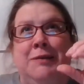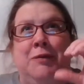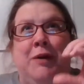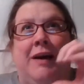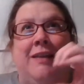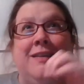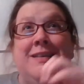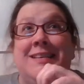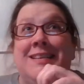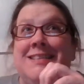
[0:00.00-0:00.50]

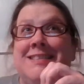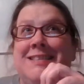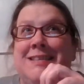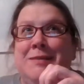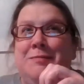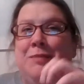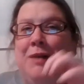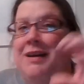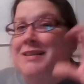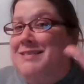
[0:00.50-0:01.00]
rather than a
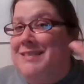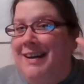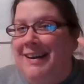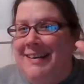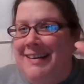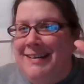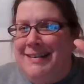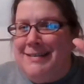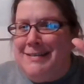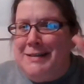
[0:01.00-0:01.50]
C plus, and I
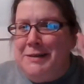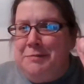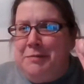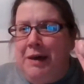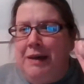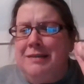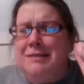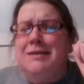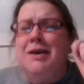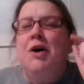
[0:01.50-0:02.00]
need a C
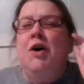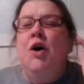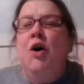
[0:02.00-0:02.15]
plus.